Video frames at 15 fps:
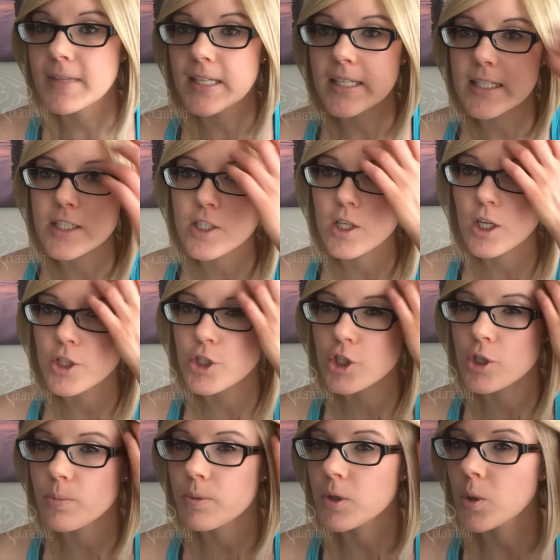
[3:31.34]
It's not
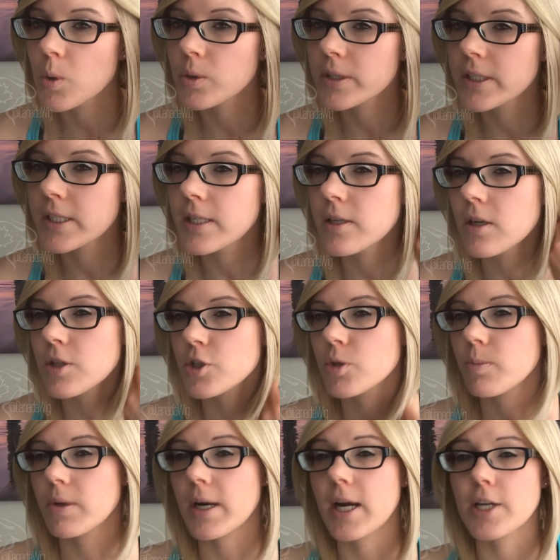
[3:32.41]
super golden and not
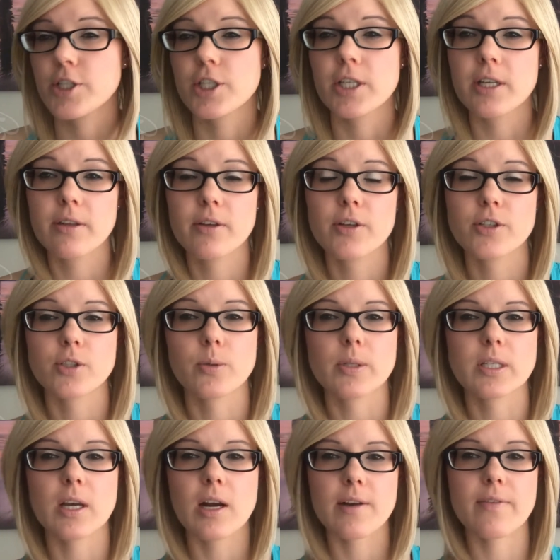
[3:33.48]
super ashy either, so
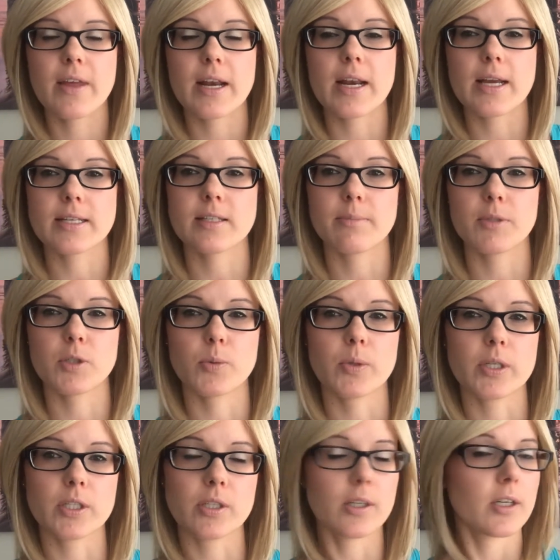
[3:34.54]
it's kind of that nice in
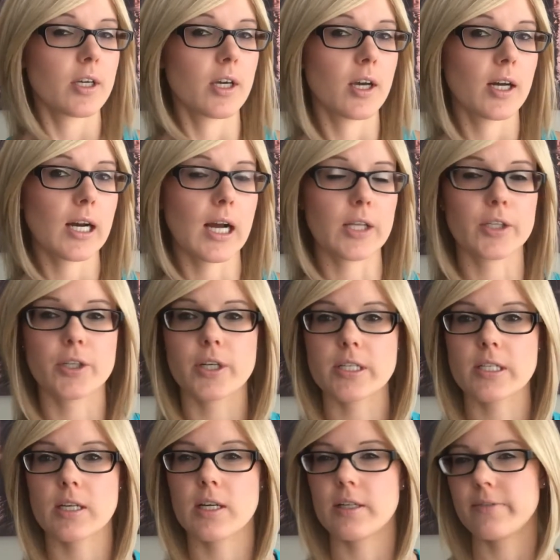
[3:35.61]
between color.
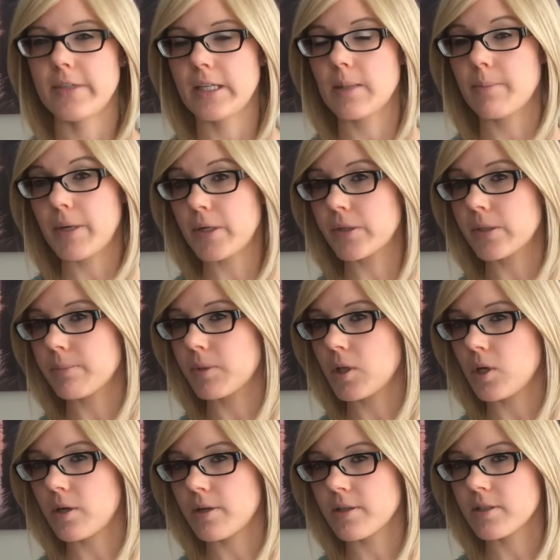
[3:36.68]
It's kind of like a buttery
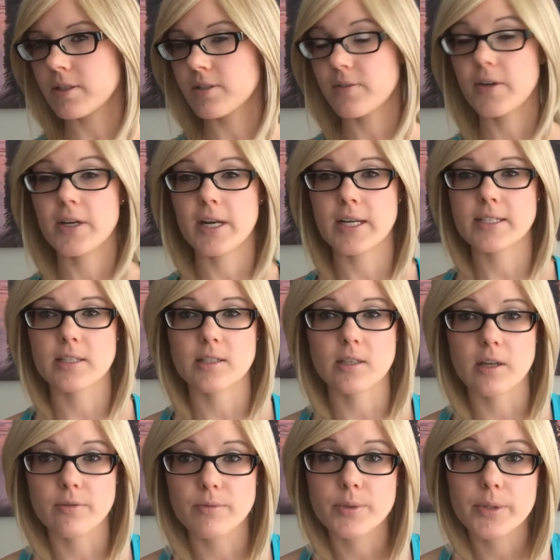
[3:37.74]
blonde. It's very nice. It's
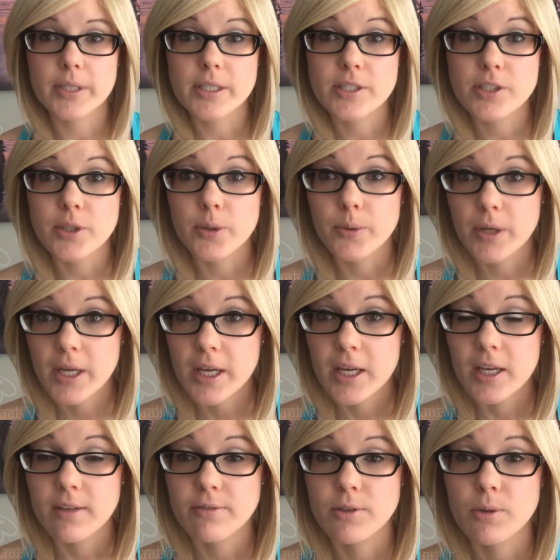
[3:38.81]
unrooted, so
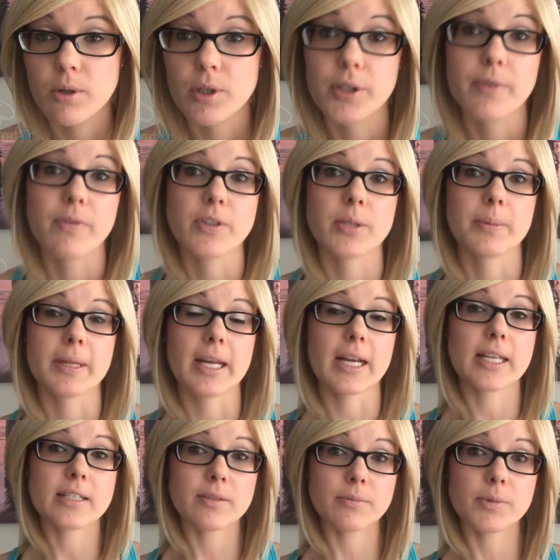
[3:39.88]
if you are looking for something that
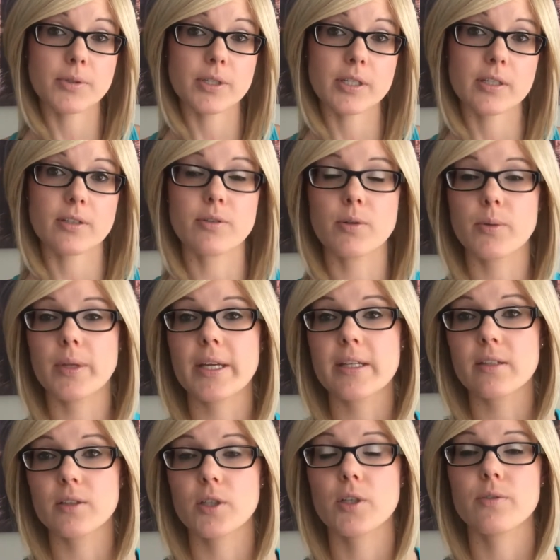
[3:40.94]
isn't rooted, you don't like
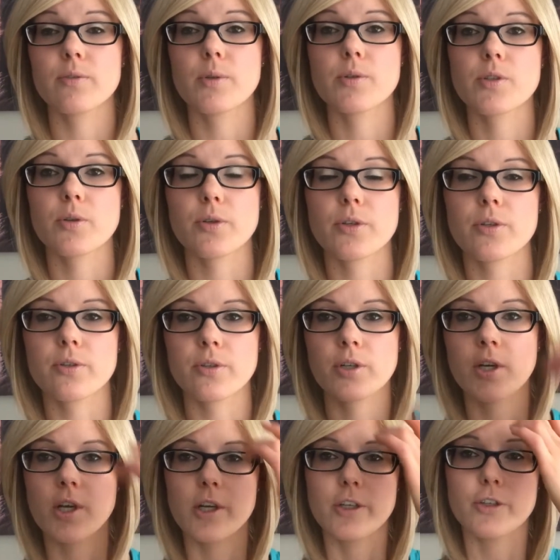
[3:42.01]
the look of roots, or
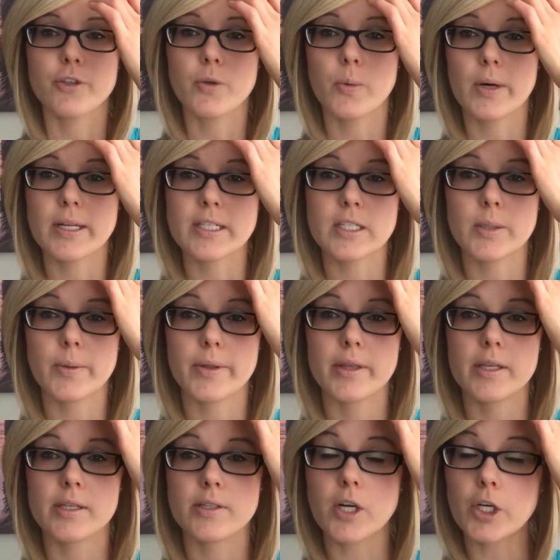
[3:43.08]
you don't want to deal with
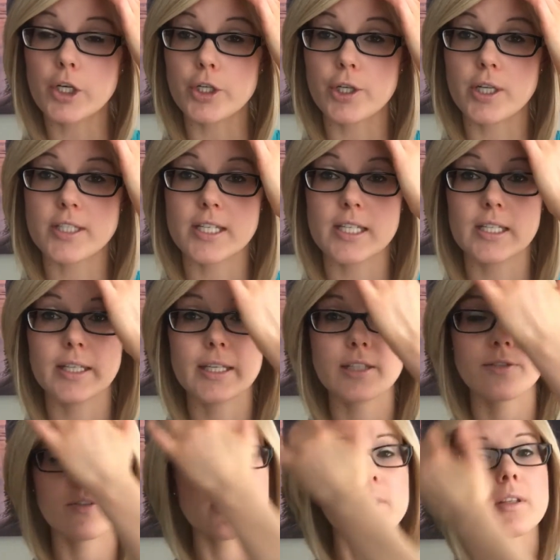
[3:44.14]
the darker knots of the
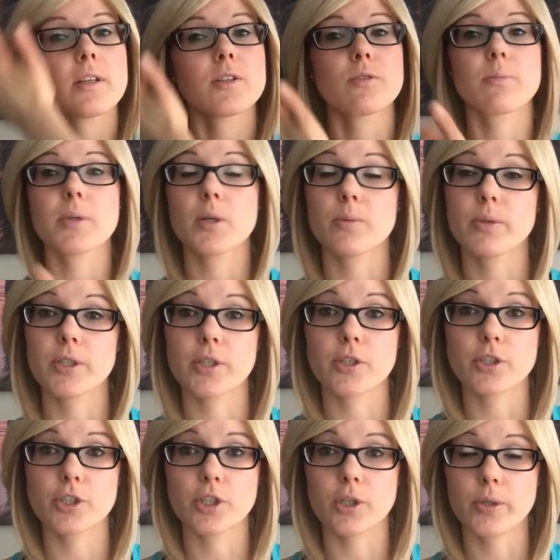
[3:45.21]
lace front, then this would be a really
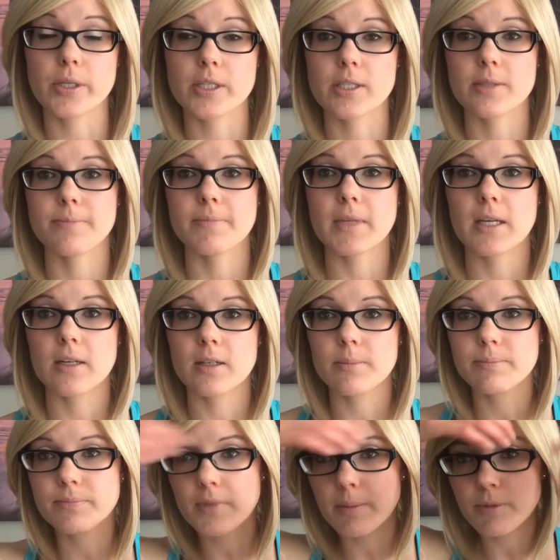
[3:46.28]
good choice. I'm
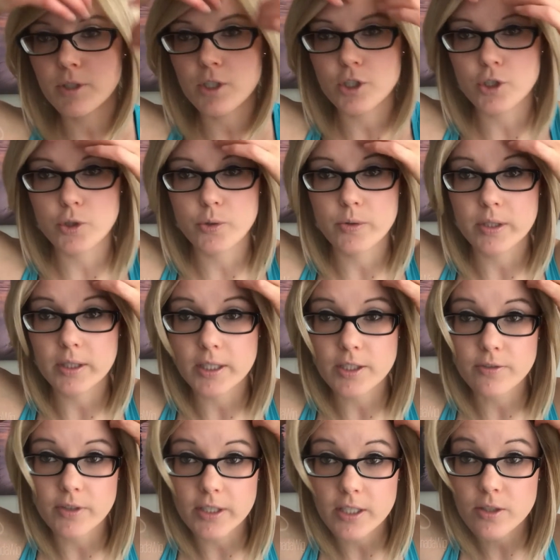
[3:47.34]
just going to show you the lace
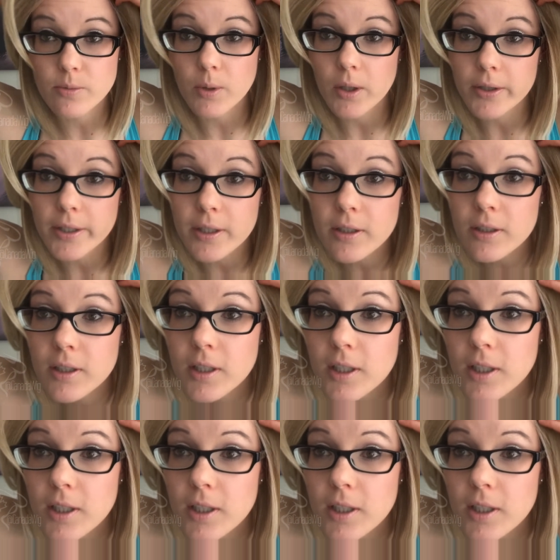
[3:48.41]
front as well here.